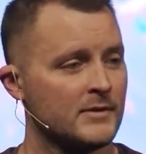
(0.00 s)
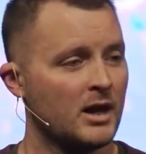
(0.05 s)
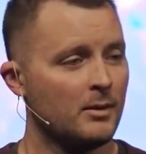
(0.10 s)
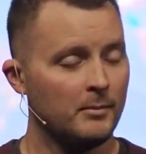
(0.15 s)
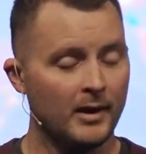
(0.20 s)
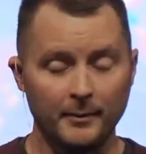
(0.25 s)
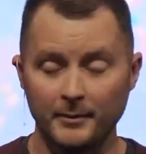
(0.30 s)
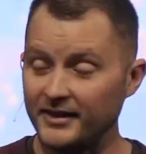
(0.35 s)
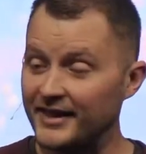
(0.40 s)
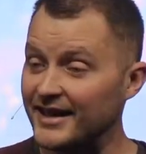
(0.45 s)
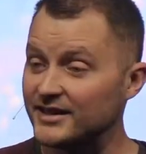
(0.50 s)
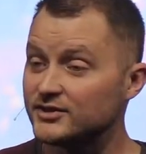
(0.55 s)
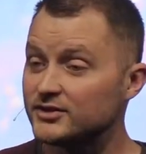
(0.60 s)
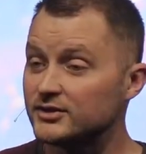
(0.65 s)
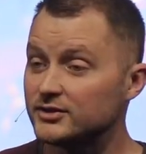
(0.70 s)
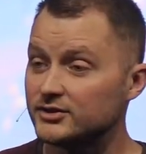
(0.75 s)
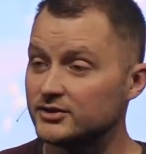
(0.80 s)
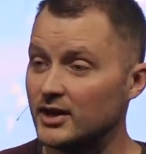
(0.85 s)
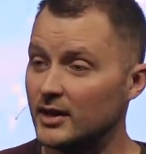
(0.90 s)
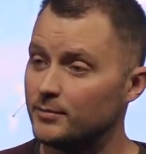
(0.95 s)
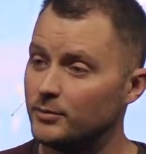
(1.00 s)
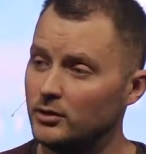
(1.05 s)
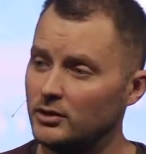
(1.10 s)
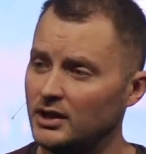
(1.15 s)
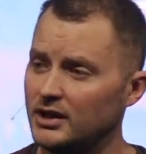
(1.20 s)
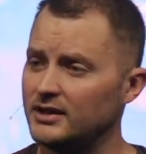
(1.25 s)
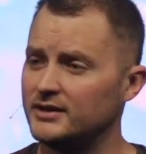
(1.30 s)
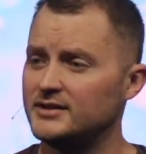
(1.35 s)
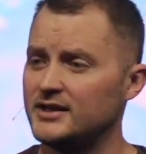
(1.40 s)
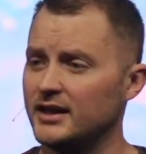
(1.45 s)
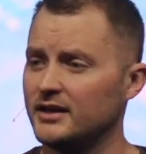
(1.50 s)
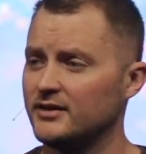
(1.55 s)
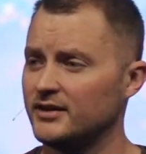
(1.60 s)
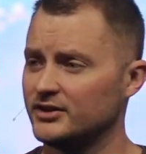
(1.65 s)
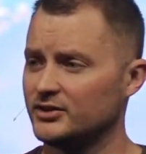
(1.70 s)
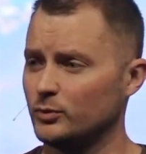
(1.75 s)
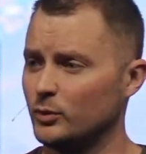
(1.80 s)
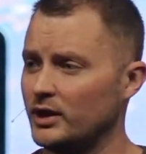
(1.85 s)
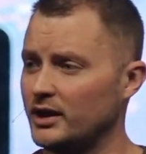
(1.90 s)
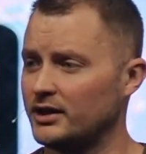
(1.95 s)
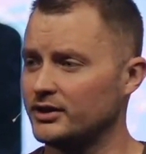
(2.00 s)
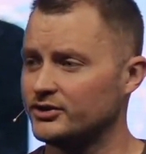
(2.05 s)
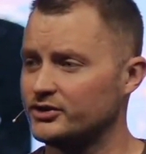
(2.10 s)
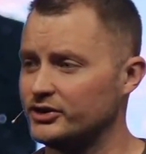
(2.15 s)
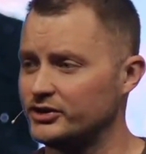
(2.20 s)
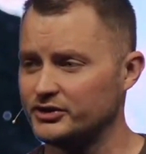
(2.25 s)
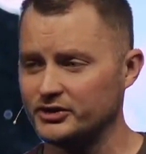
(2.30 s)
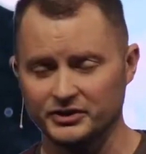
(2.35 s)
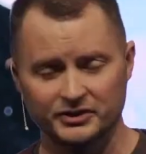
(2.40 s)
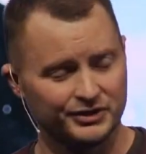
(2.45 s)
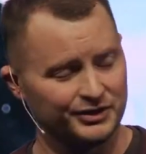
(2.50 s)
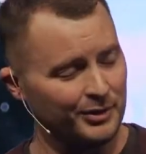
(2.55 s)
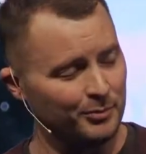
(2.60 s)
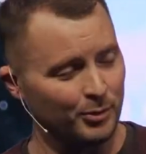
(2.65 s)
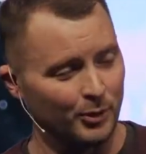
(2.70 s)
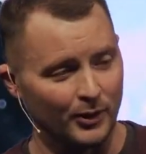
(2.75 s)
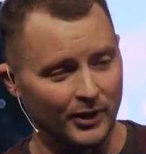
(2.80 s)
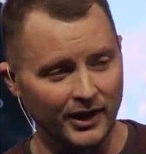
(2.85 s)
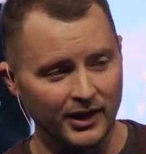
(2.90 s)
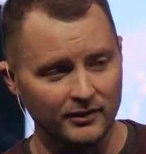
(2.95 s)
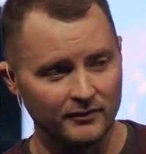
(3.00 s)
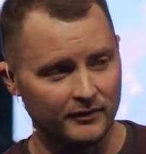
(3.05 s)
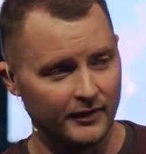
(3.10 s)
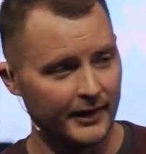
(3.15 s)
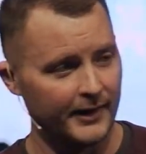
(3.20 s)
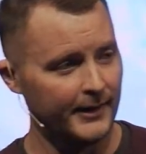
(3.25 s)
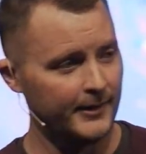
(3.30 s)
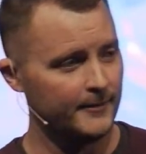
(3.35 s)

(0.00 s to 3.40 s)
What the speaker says: Maybe that's the step you need to take this week, is just a simple invite.